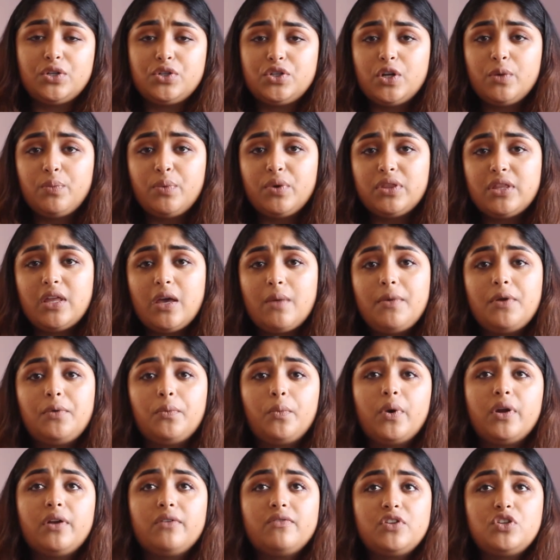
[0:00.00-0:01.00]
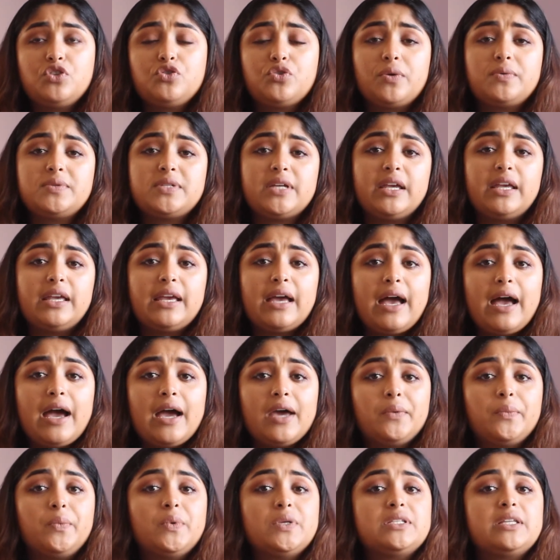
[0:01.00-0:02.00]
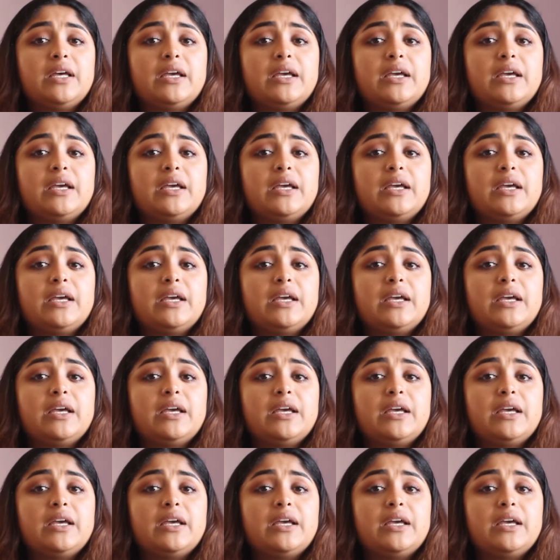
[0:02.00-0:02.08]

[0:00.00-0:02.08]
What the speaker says: interpret them, and one of the dreams that he had was